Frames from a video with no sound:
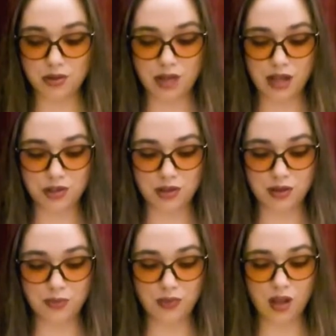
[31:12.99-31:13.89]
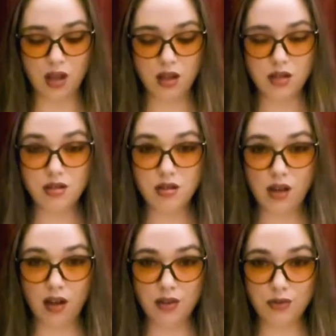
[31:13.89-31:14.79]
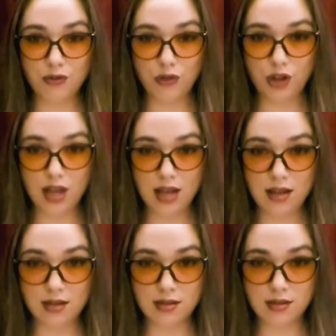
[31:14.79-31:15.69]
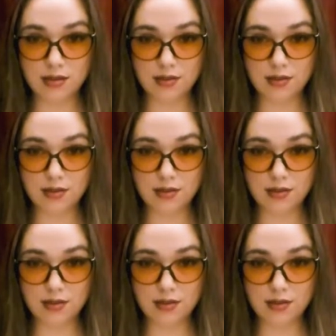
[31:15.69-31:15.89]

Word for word: Cratchit, not for his.